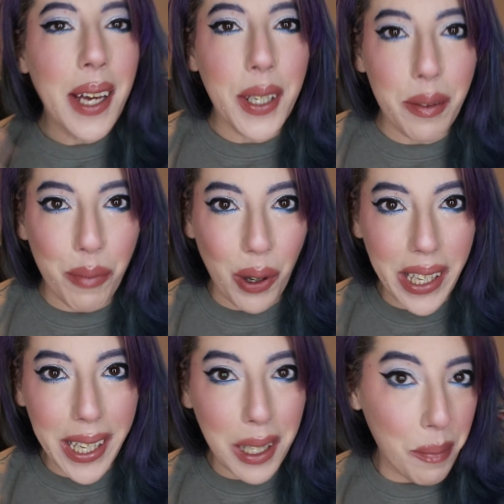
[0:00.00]
Good
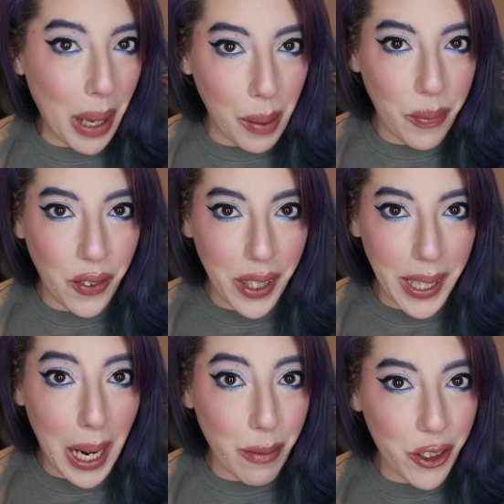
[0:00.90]
morning, Makeup
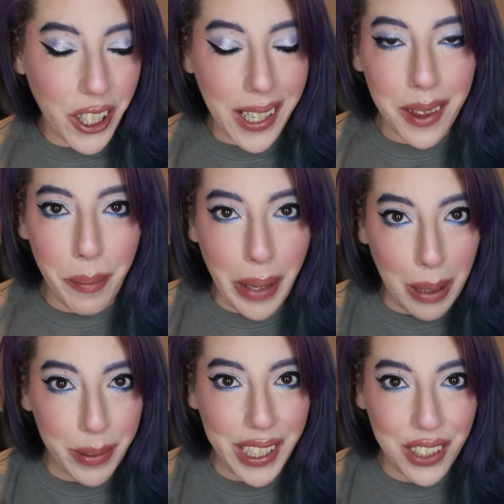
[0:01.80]
Void. I'm Trin, the
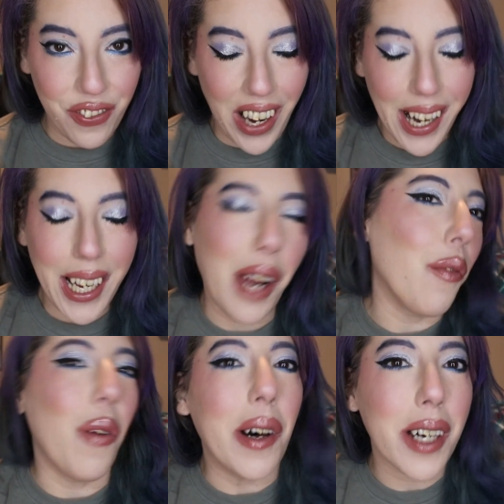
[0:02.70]
Makeup Schizophrenic,
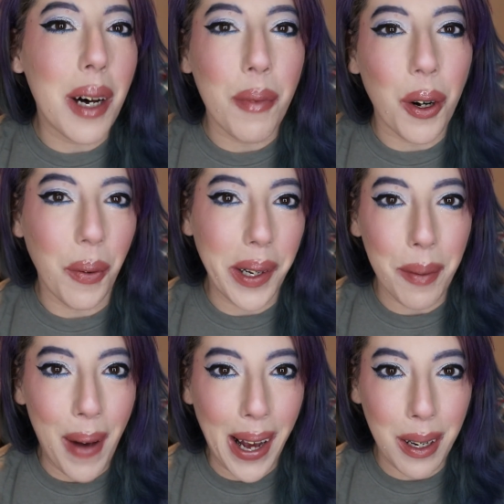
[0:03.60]
and welcome or
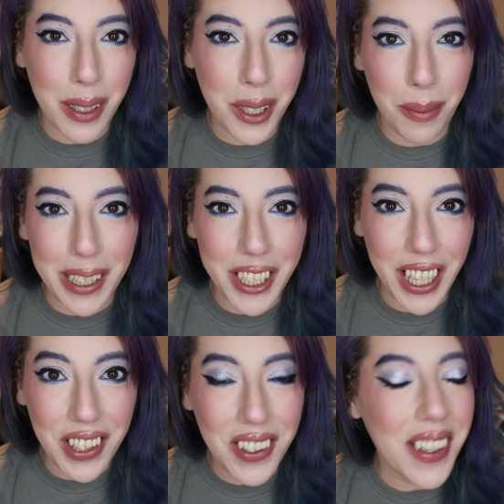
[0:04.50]
welcome back to my
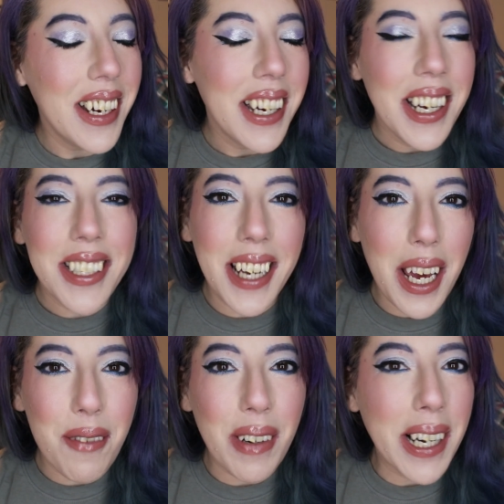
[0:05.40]
channel.
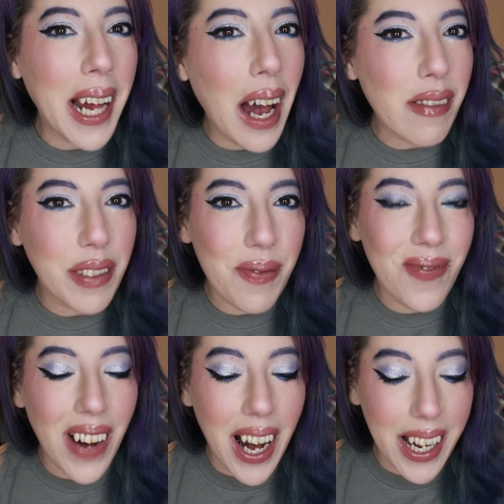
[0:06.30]
Today we're gonna have some
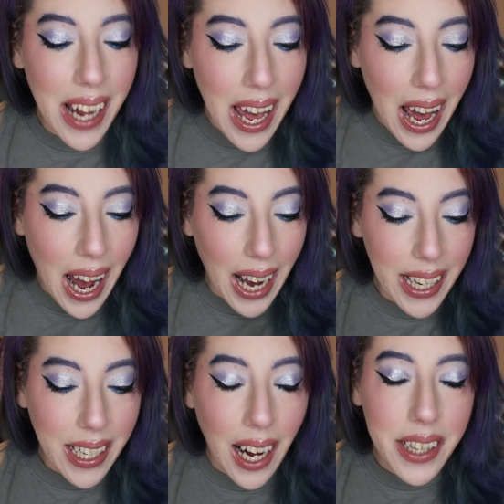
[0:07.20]
fun.
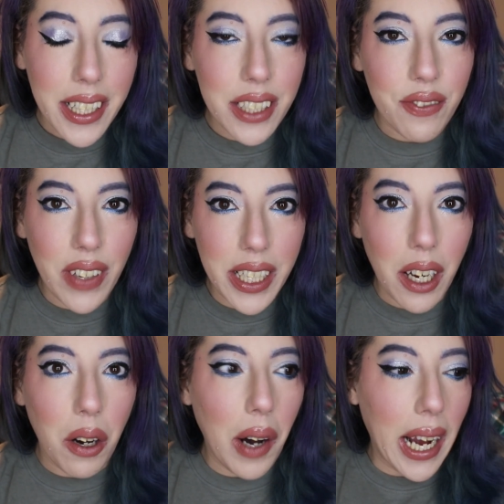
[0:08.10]
I got this
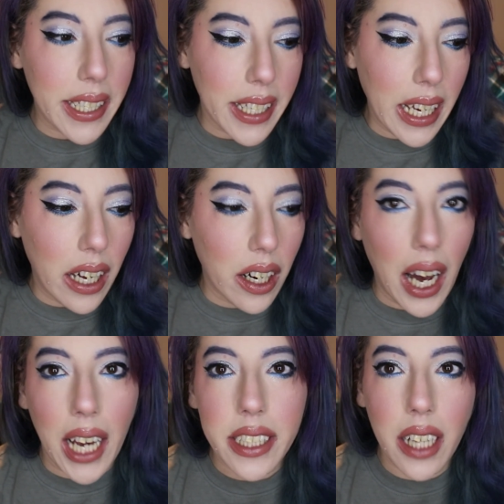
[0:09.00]
video
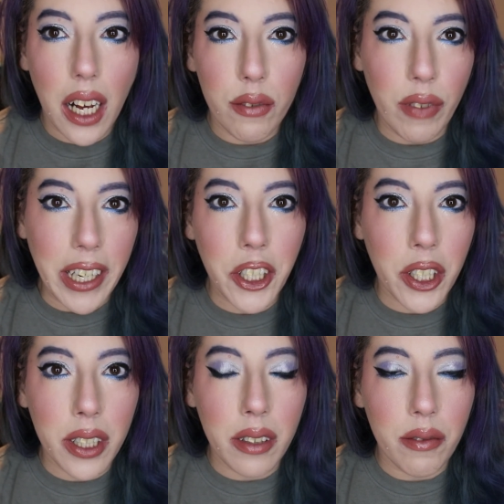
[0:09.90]
idea. I saw
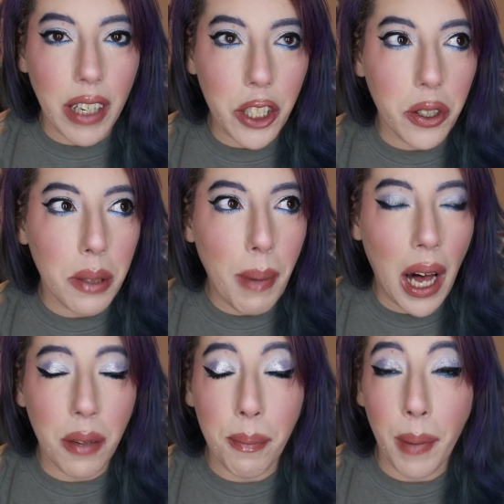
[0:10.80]
Rachel Rachel
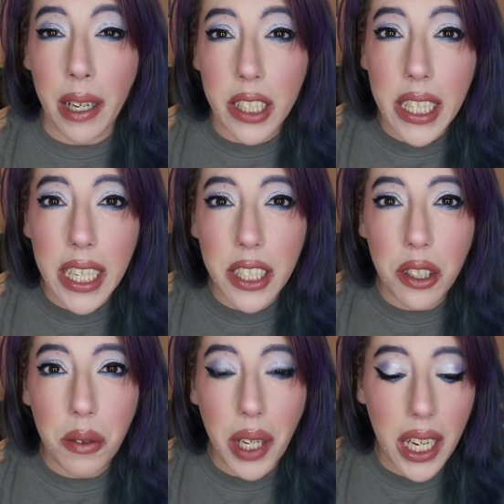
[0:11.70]
Palmieri
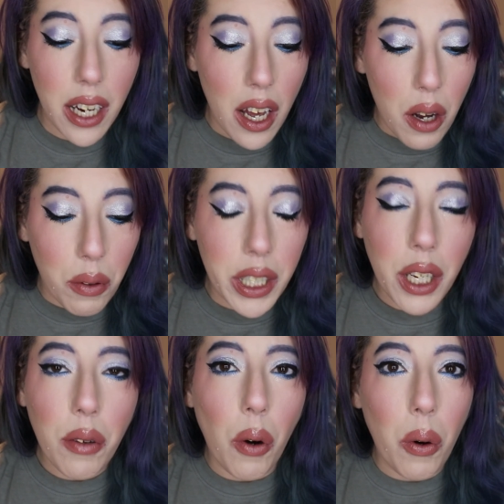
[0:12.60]
do it, where
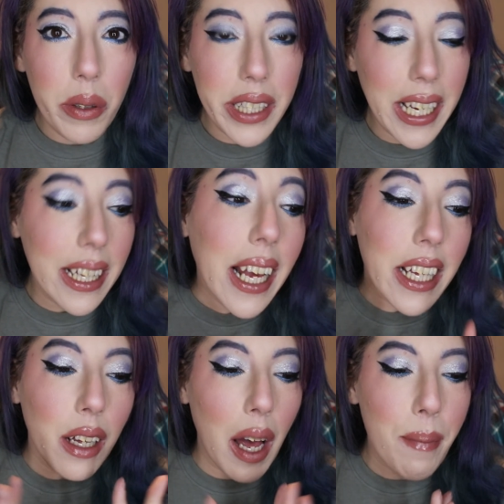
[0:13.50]
you only
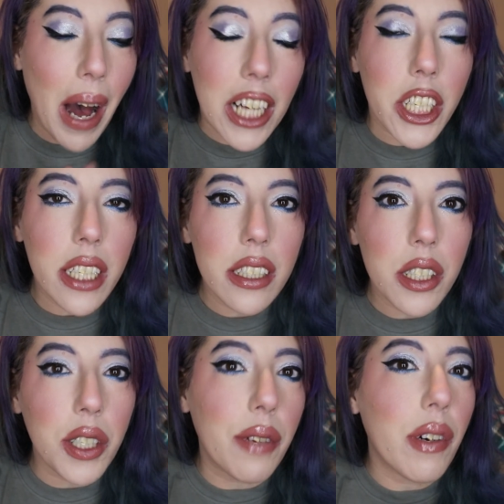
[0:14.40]
like imagine
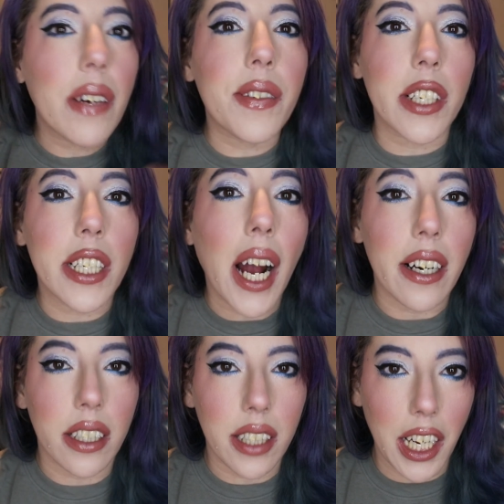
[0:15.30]
you get rid of your
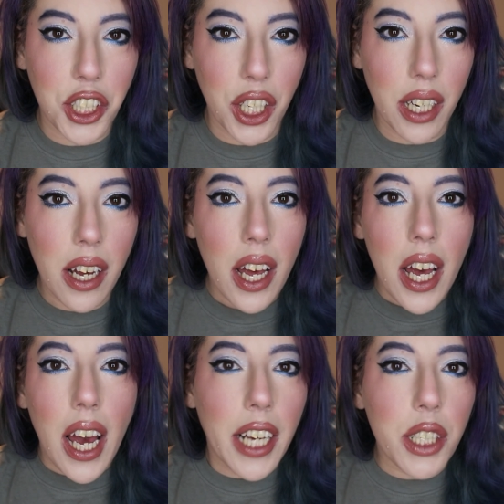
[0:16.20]
entire collection,
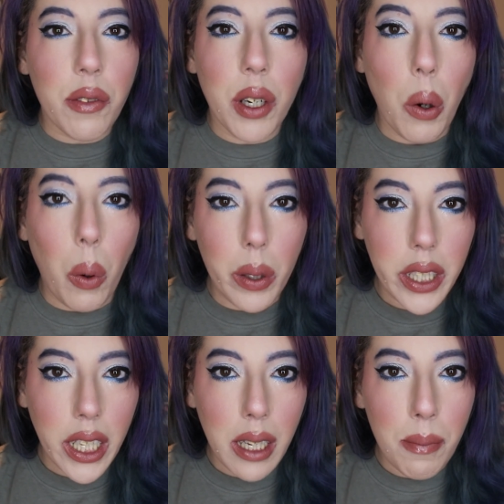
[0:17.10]
and you can
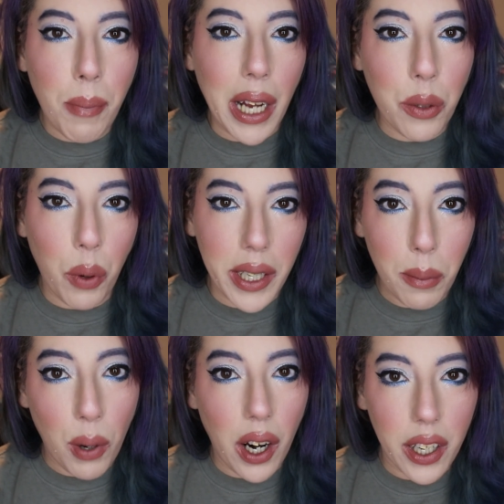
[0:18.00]
only buy 20
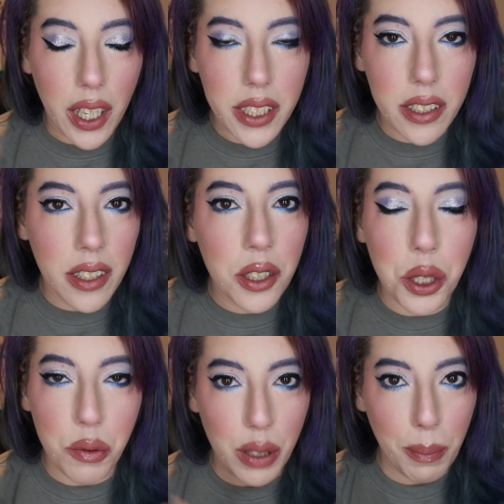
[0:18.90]
products
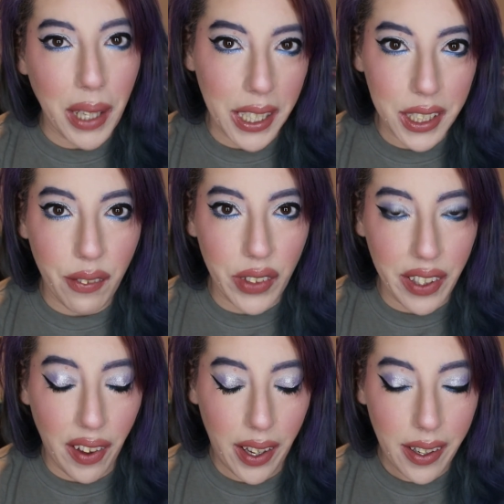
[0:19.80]
to replace
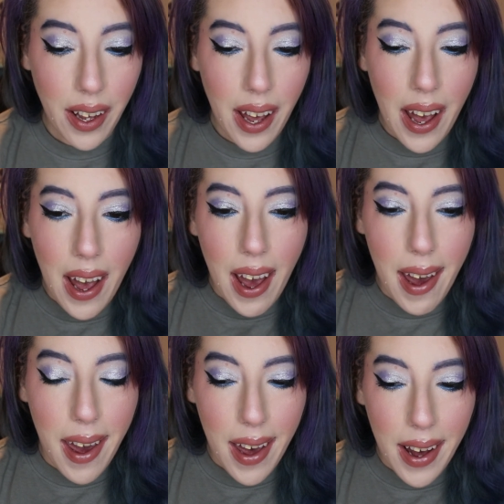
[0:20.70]
everything.
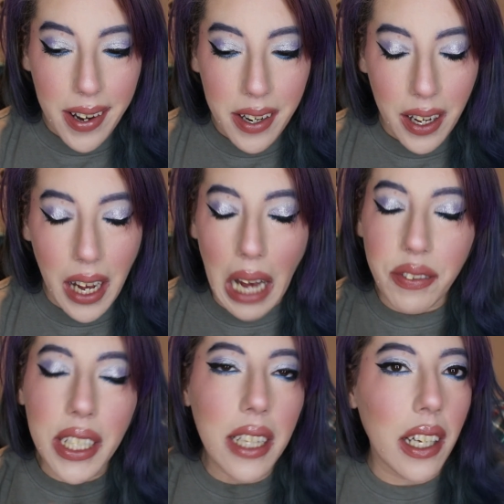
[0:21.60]
And I've
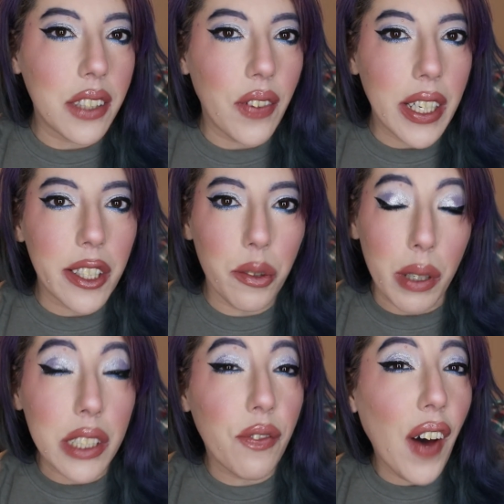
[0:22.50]
seen lots of videos
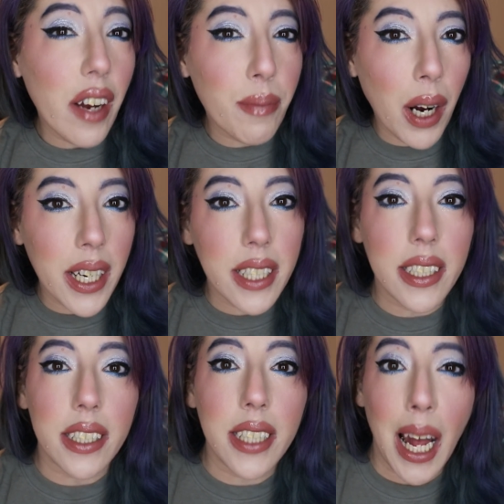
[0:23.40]
where it's 5
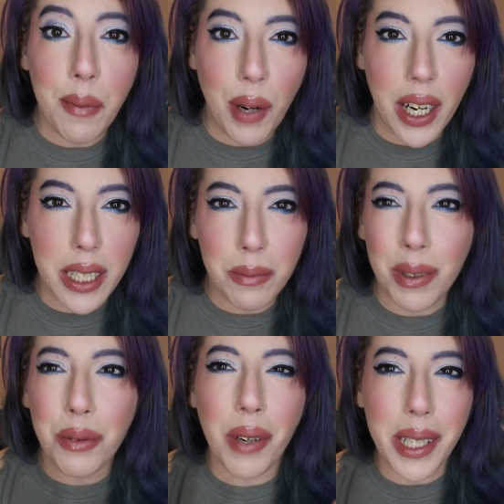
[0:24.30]
products, it's 10 products,
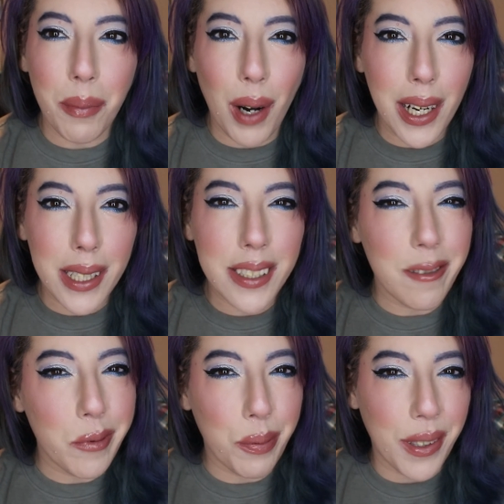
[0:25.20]
but 20 products
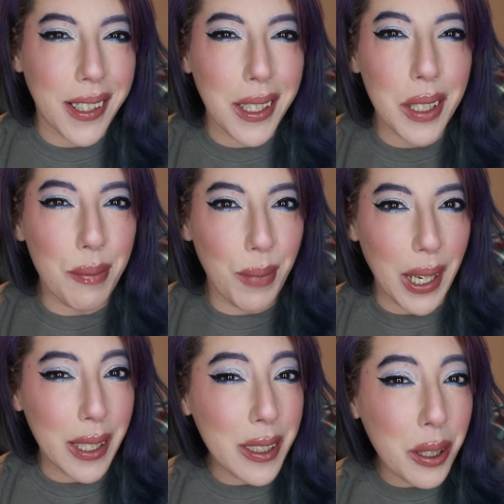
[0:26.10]
seems pretty
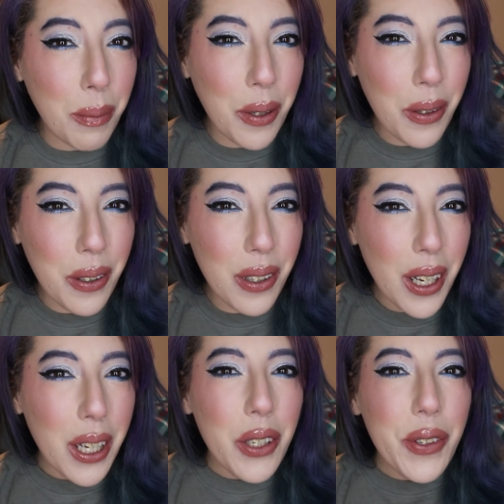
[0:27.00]
manageable.
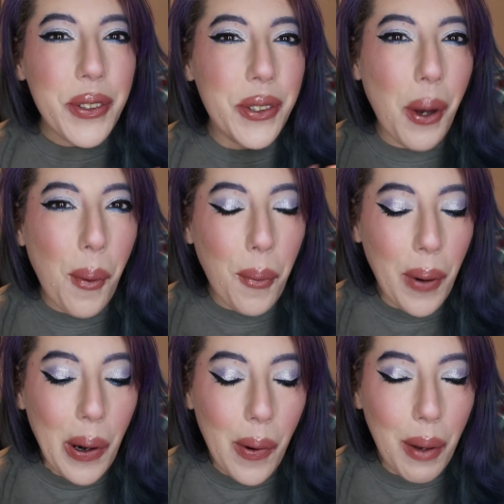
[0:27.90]
So
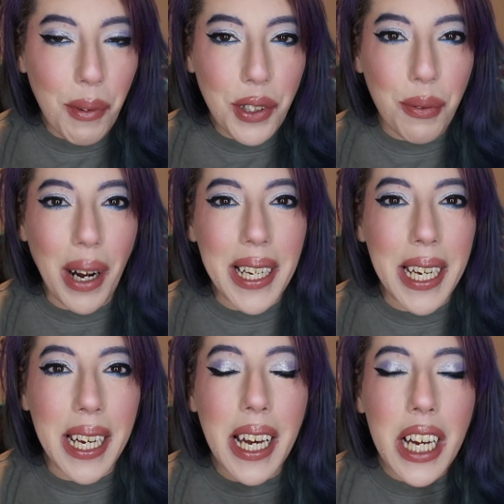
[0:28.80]
we're going with
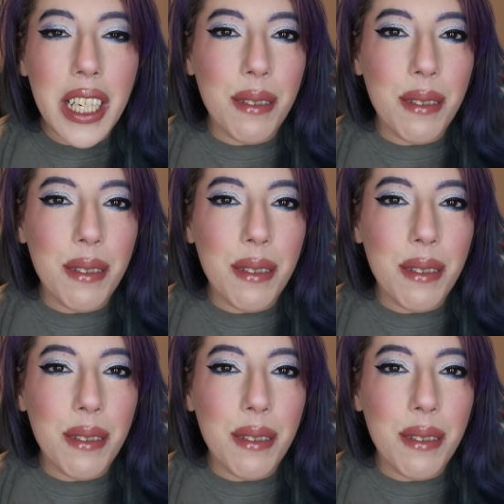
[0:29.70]
20.